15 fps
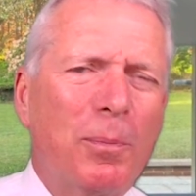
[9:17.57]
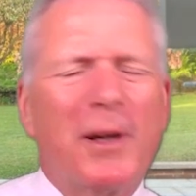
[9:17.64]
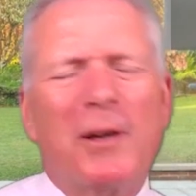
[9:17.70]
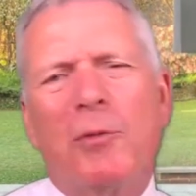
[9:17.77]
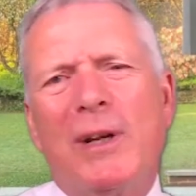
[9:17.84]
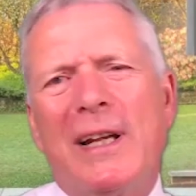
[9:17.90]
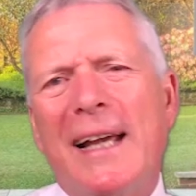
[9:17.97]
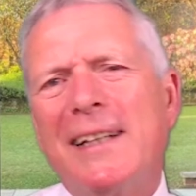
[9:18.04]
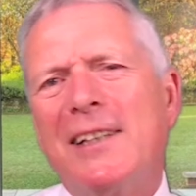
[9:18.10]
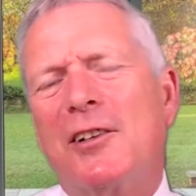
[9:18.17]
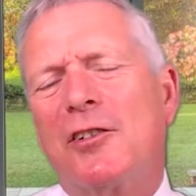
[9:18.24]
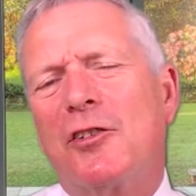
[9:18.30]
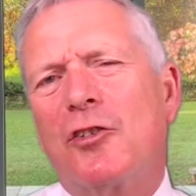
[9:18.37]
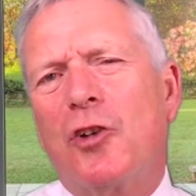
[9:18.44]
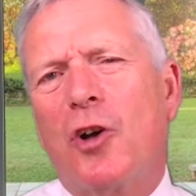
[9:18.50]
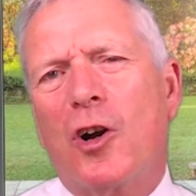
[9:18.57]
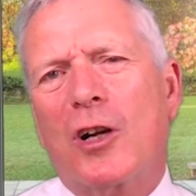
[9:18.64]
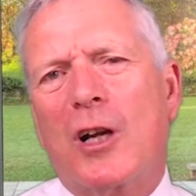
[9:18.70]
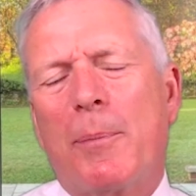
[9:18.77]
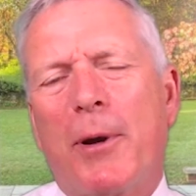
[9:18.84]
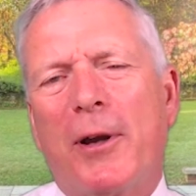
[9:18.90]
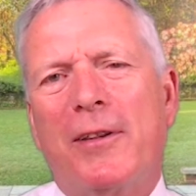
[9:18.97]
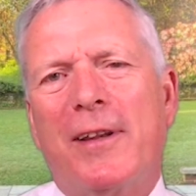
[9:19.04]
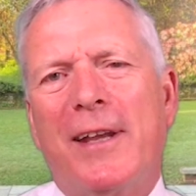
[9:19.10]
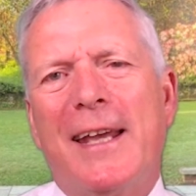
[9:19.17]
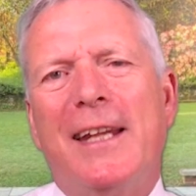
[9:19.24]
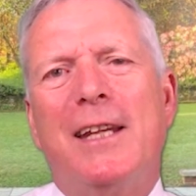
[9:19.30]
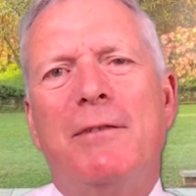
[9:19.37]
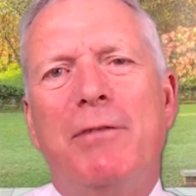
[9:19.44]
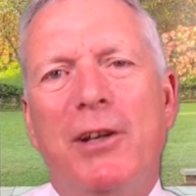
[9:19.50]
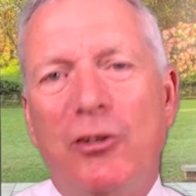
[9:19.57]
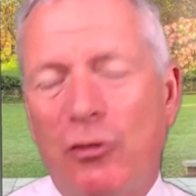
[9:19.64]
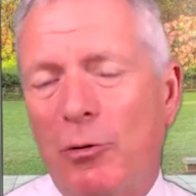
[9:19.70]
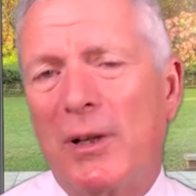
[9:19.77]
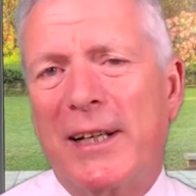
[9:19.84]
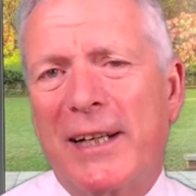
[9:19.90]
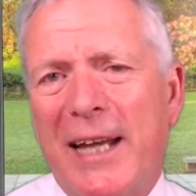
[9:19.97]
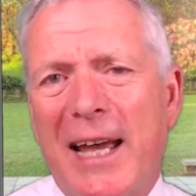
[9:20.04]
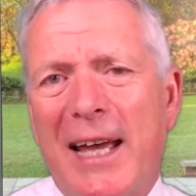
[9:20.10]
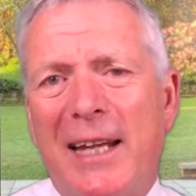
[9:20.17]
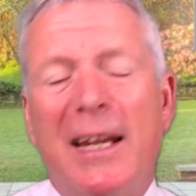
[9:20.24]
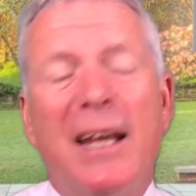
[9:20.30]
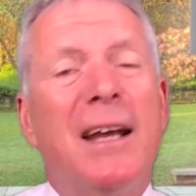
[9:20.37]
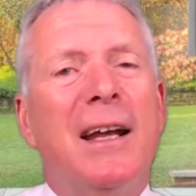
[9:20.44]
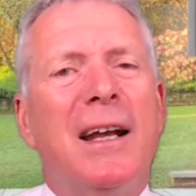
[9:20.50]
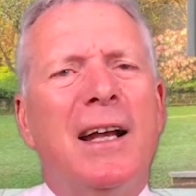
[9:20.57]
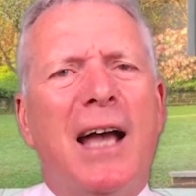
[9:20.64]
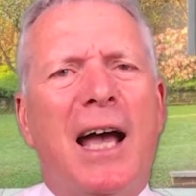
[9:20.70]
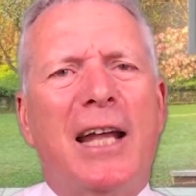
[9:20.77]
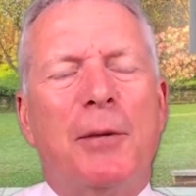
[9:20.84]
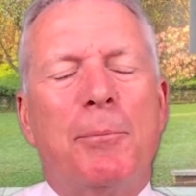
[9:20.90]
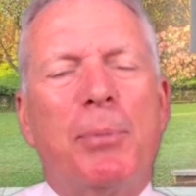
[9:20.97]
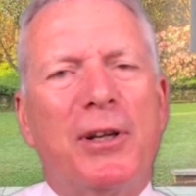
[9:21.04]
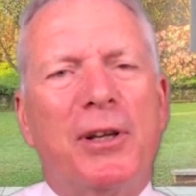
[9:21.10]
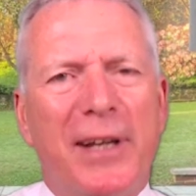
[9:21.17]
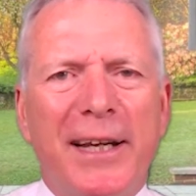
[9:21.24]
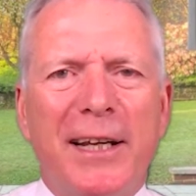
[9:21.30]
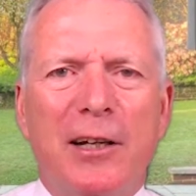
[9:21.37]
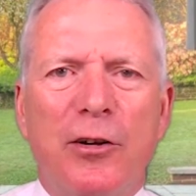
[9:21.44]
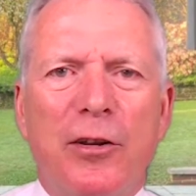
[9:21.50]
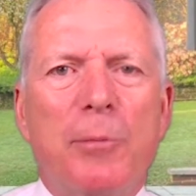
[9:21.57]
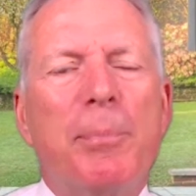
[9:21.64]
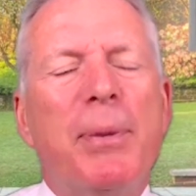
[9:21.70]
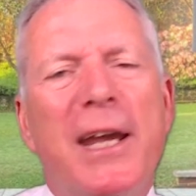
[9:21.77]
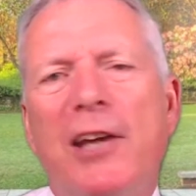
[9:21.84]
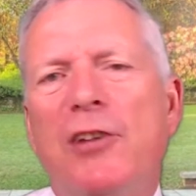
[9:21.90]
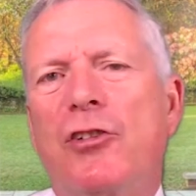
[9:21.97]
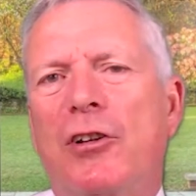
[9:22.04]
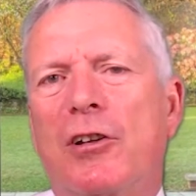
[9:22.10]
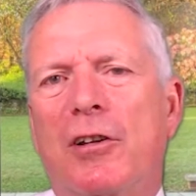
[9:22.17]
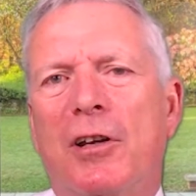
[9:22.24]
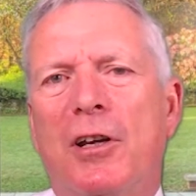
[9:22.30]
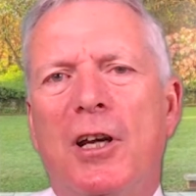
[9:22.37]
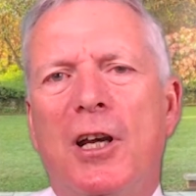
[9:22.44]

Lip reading: but we'd like to talk about the individual again, and in particular the patient,